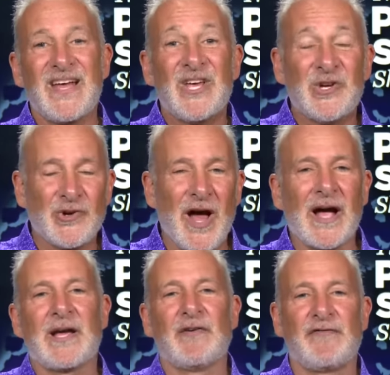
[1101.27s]
you're not
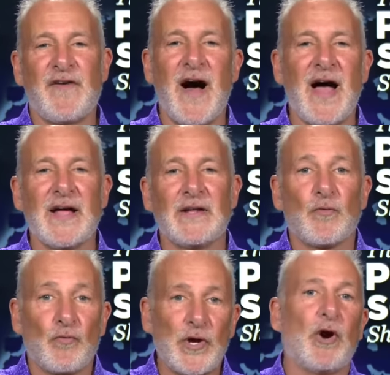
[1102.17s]
going to find
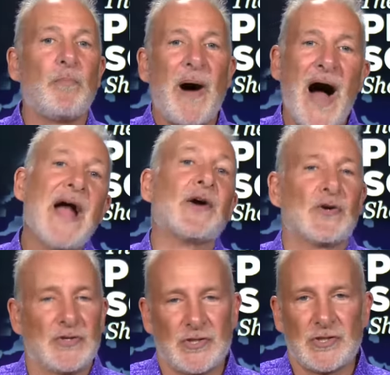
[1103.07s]
real
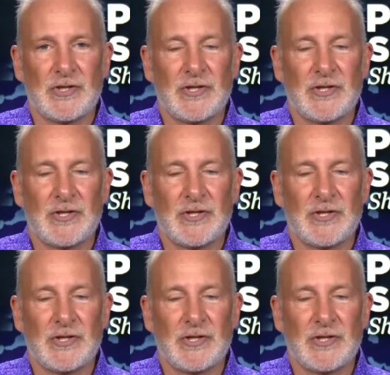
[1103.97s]
buyers